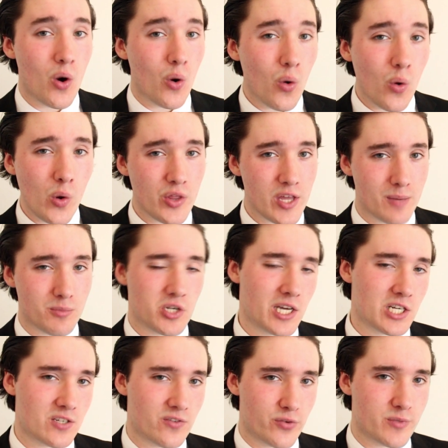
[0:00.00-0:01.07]
or the
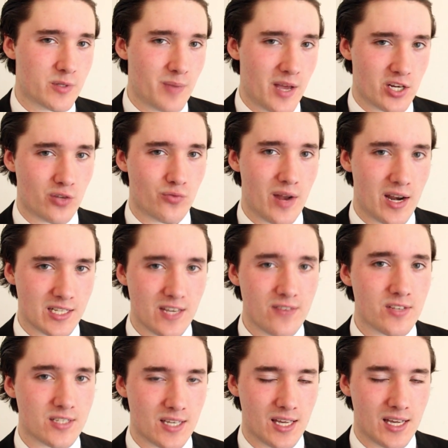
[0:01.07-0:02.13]
objection from special
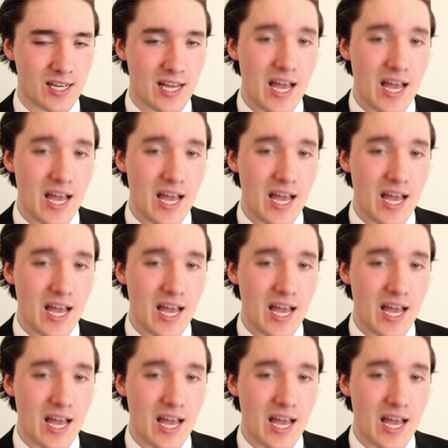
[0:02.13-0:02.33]
relativity?